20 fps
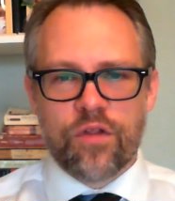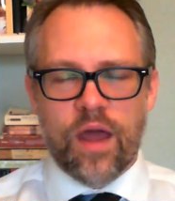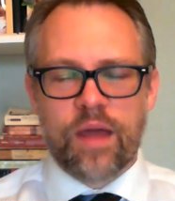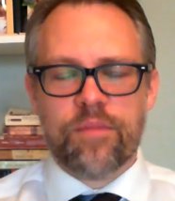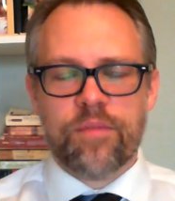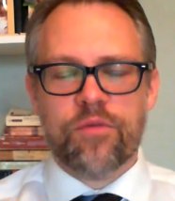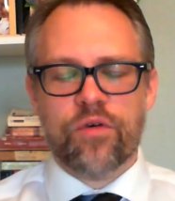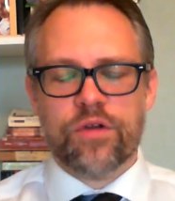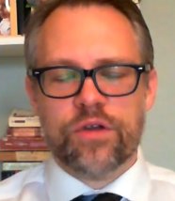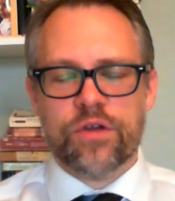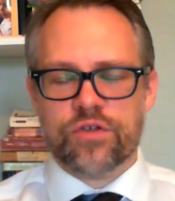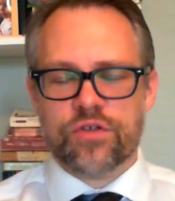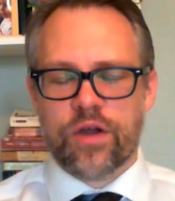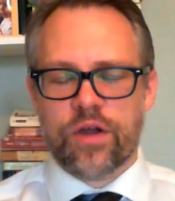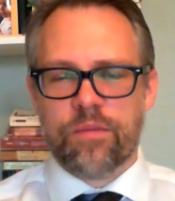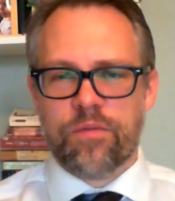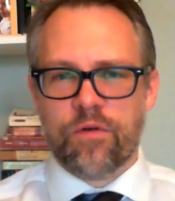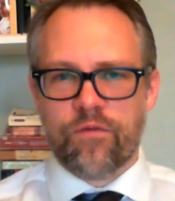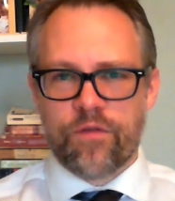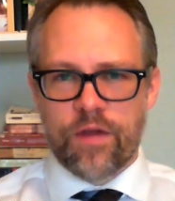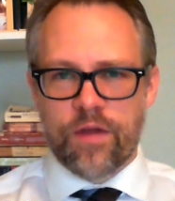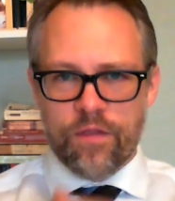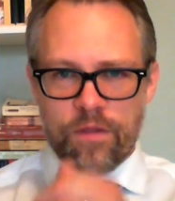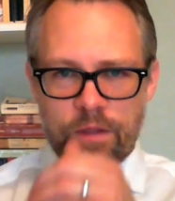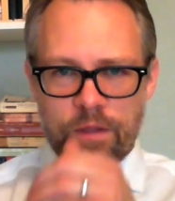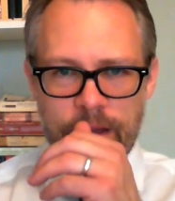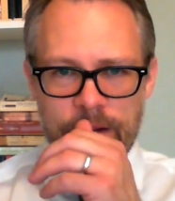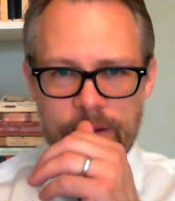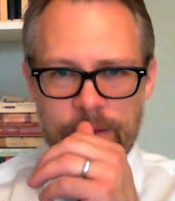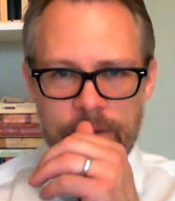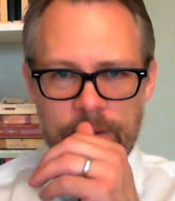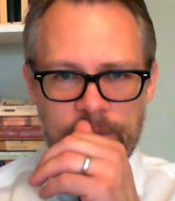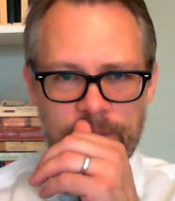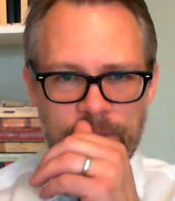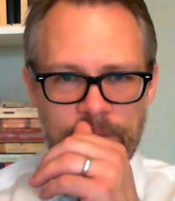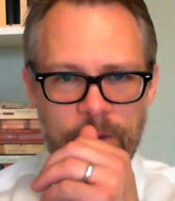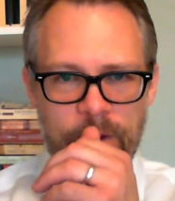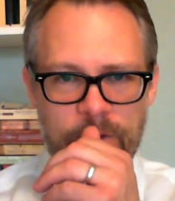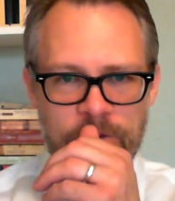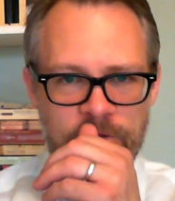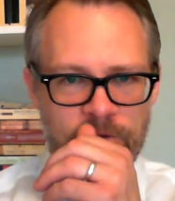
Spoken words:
I'm going to try to prevent that, right?